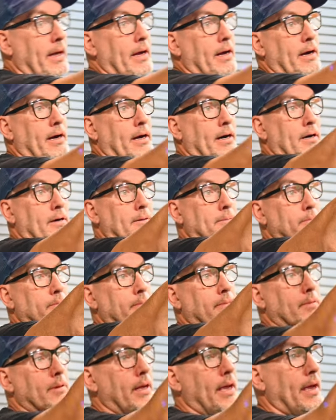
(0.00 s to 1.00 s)

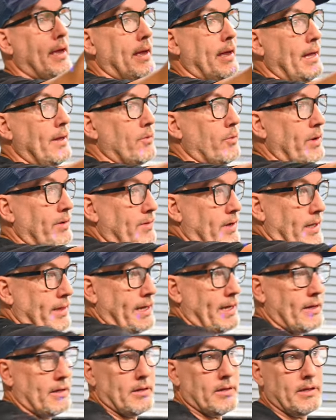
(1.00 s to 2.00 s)
um, and we've got
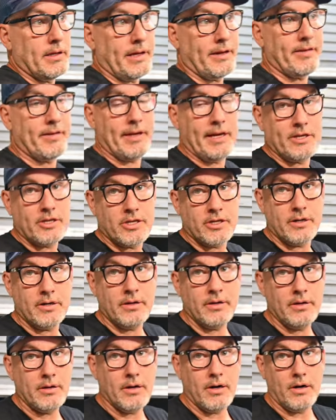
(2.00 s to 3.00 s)
that little
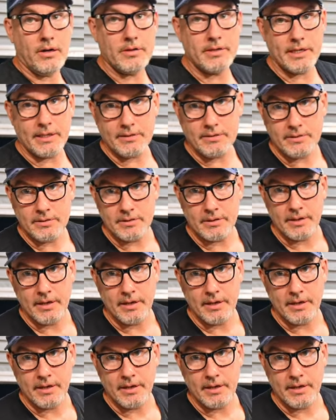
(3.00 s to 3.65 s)
extension all done.